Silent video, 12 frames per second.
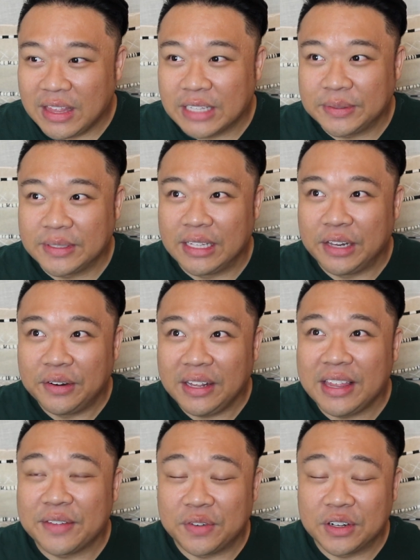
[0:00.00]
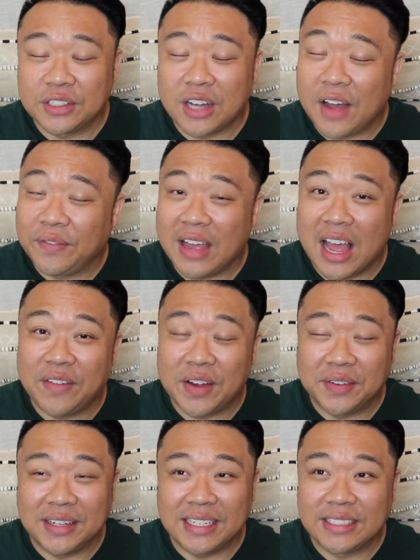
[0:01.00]
this was literally the first coffee I have
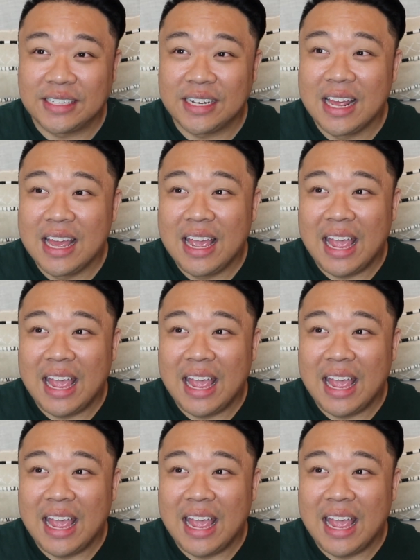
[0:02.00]
ever tasted.